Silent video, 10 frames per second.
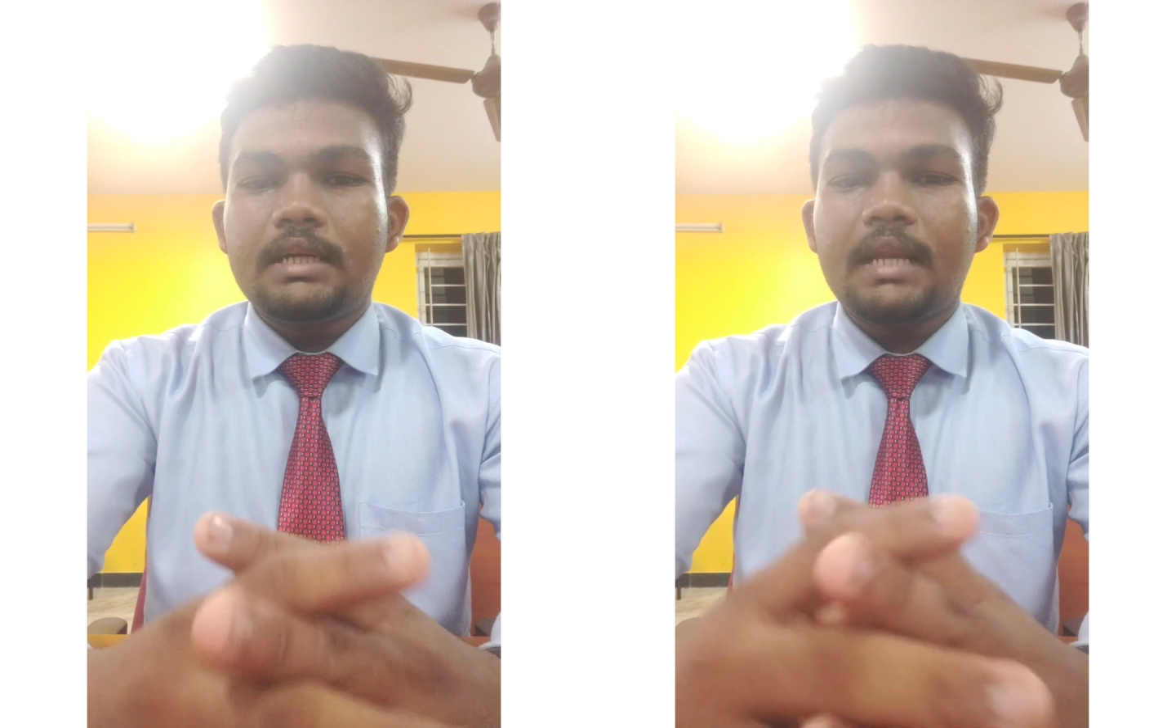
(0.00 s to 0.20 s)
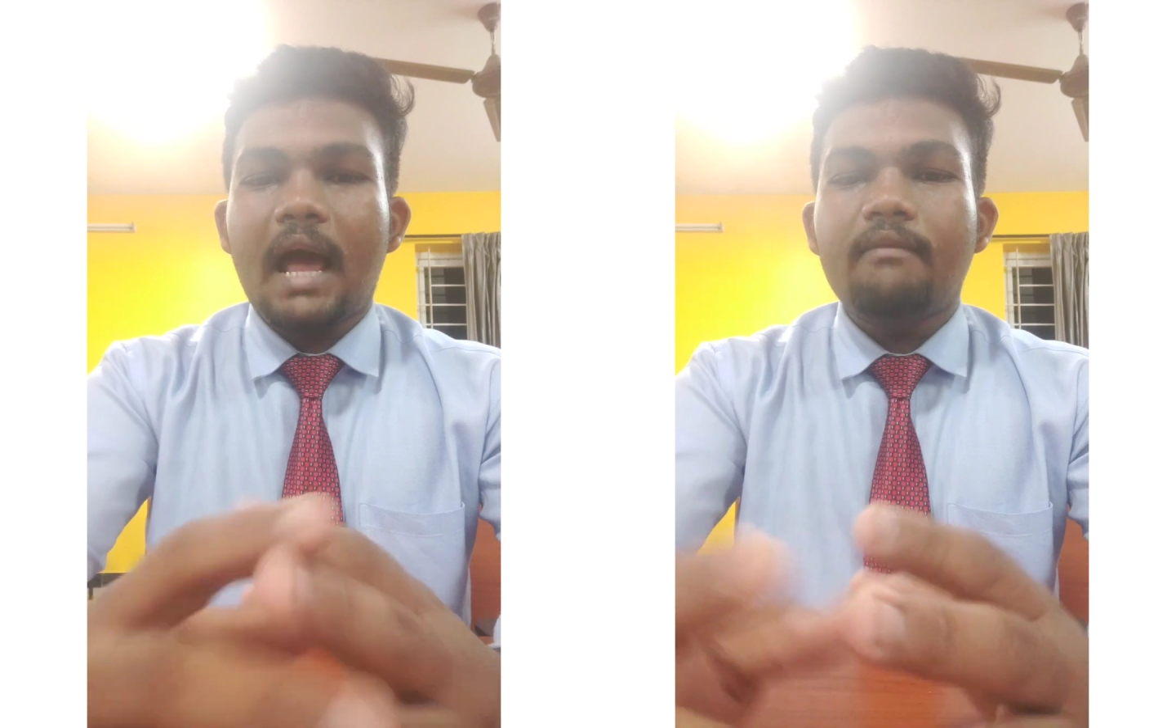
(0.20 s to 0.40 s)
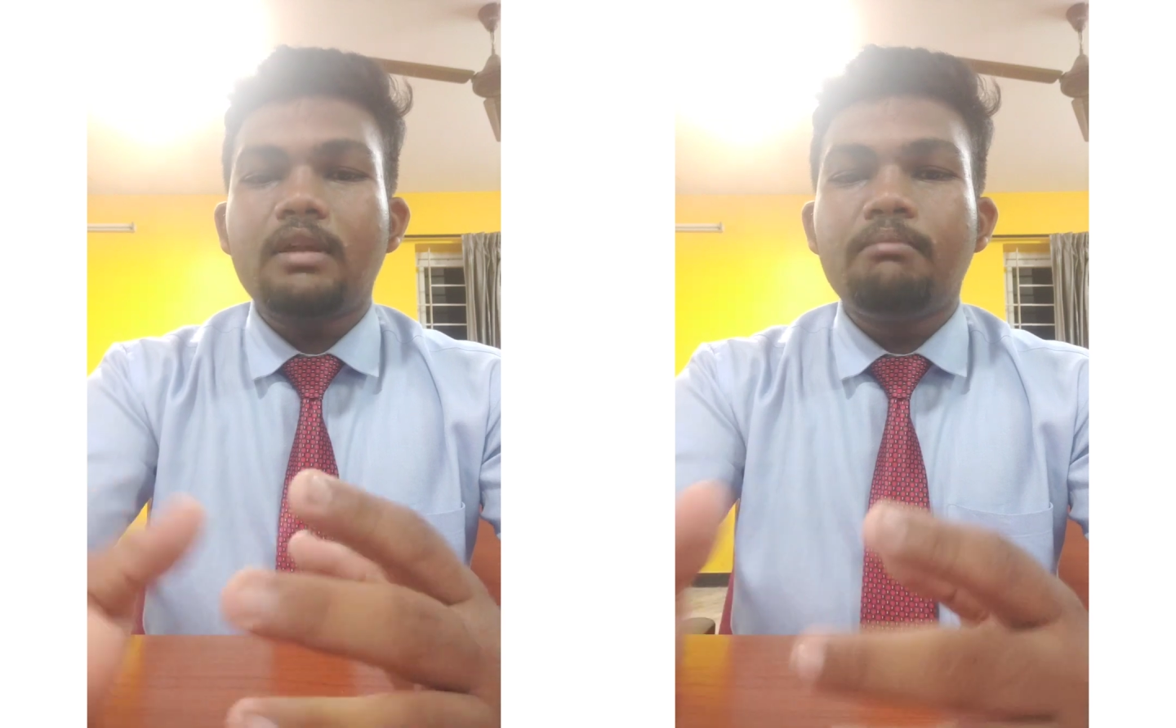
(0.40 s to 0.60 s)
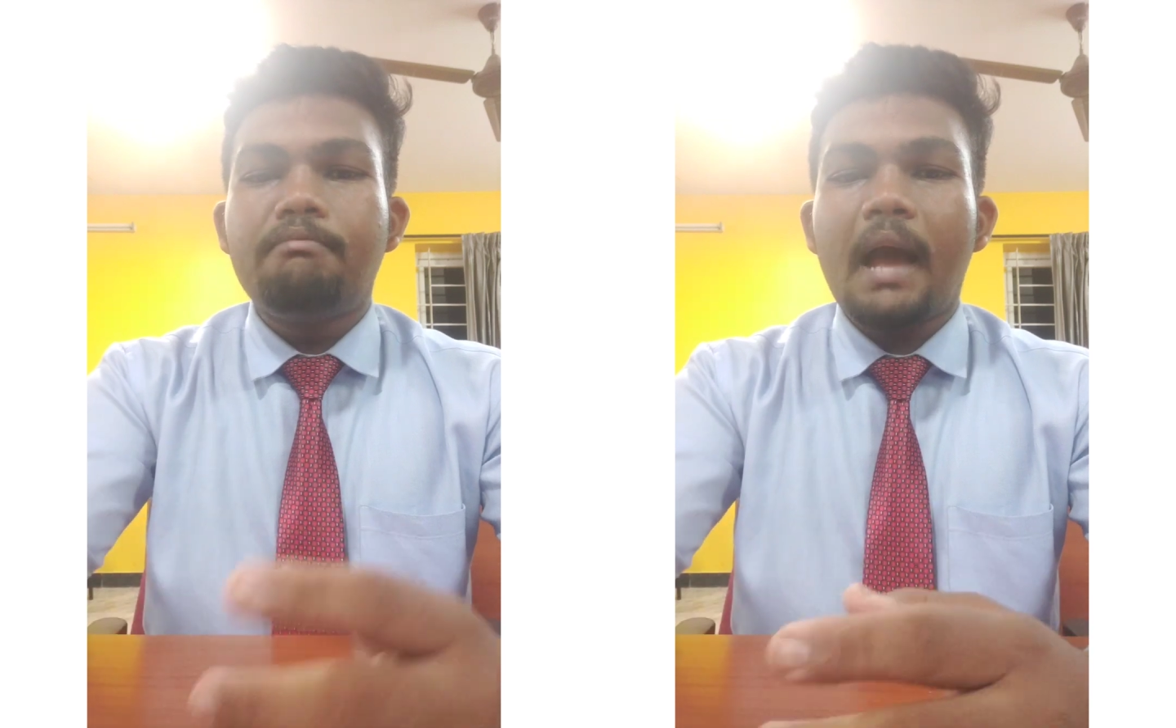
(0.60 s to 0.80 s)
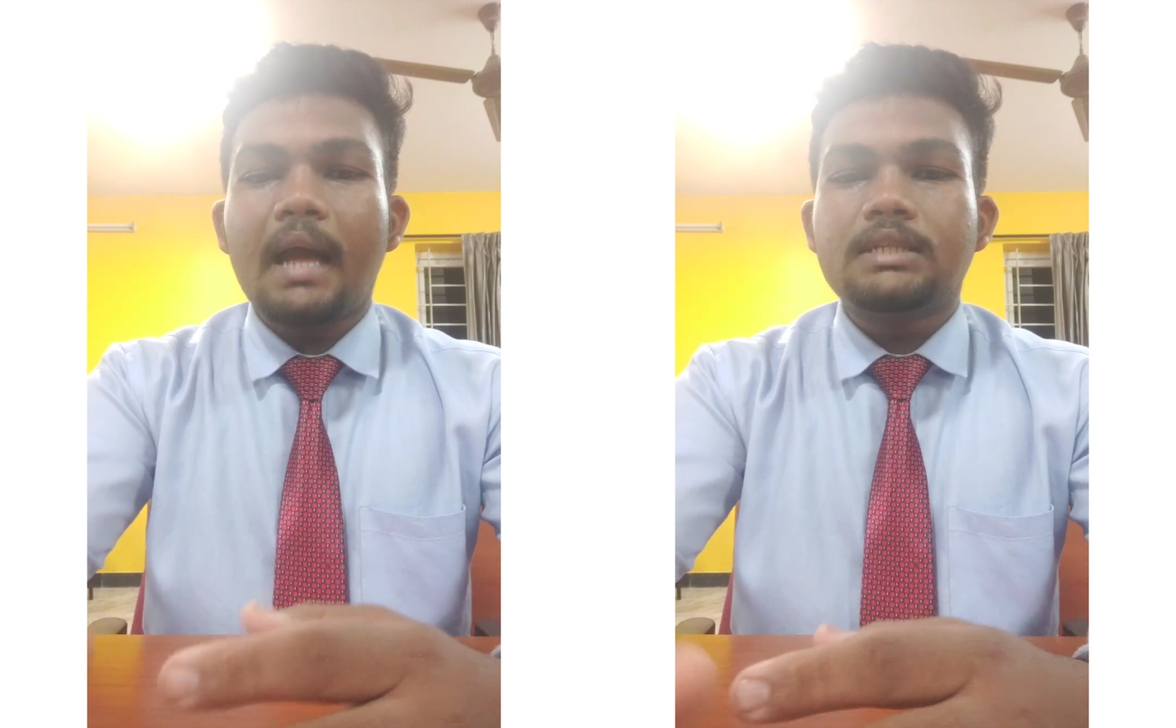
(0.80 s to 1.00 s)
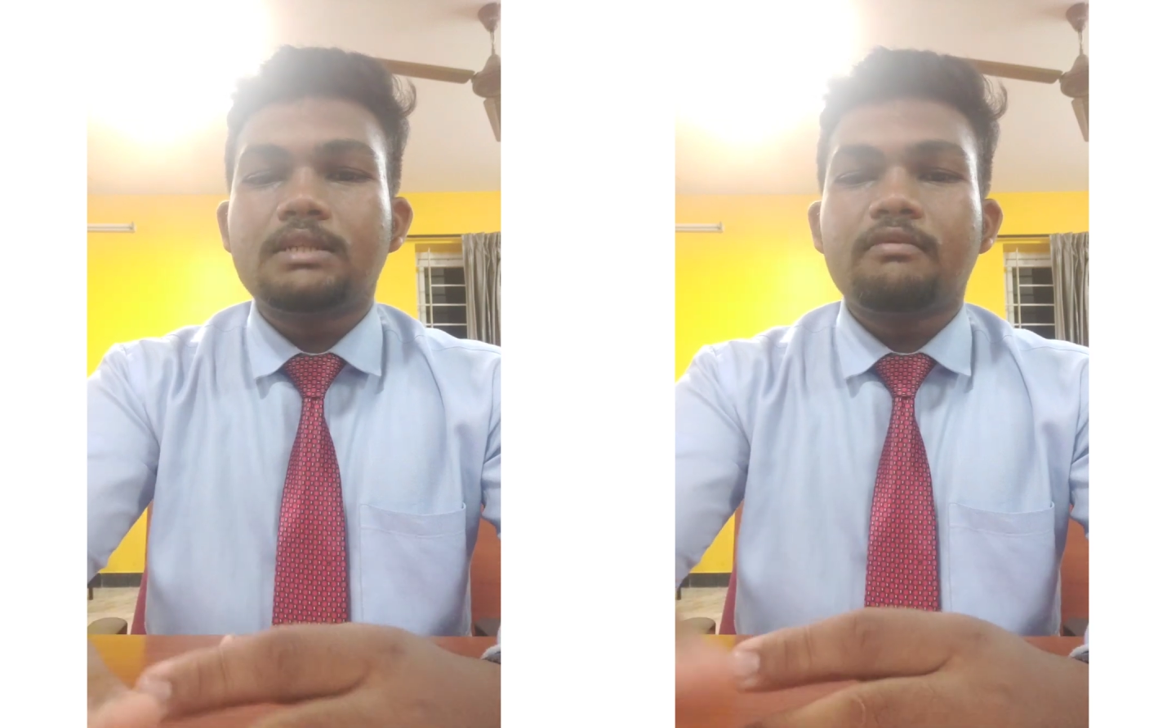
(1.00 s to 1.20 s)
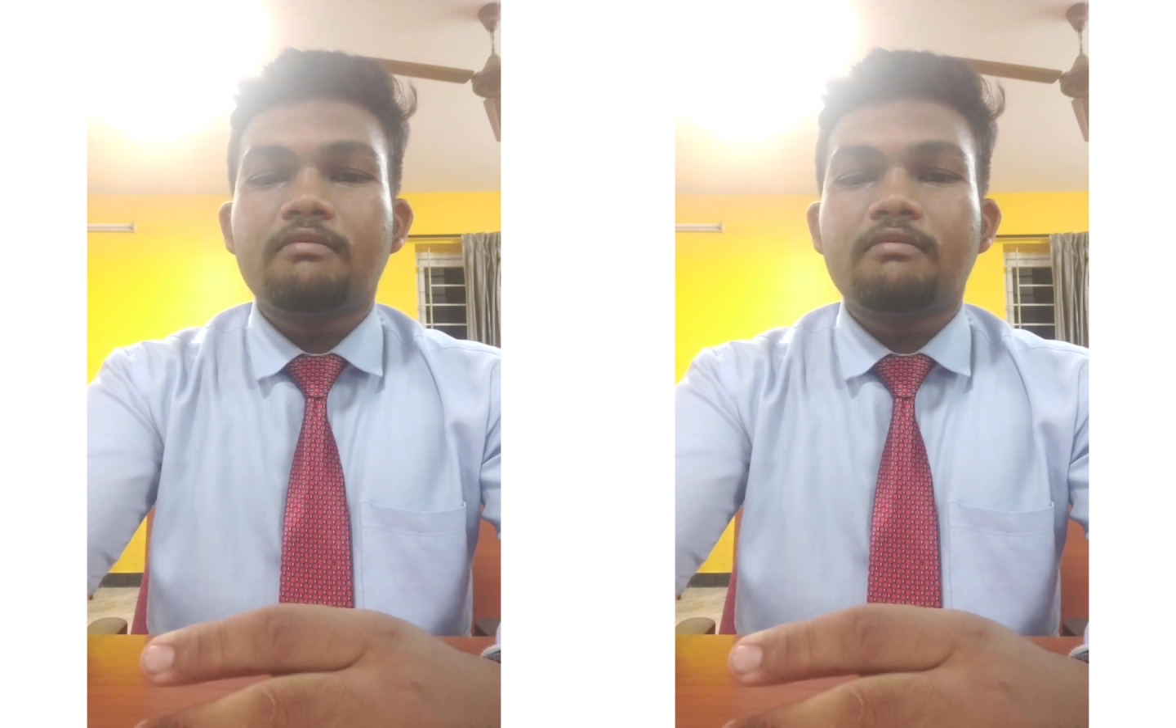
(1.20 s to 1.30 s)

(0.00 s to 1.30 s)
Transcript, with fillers: travel bags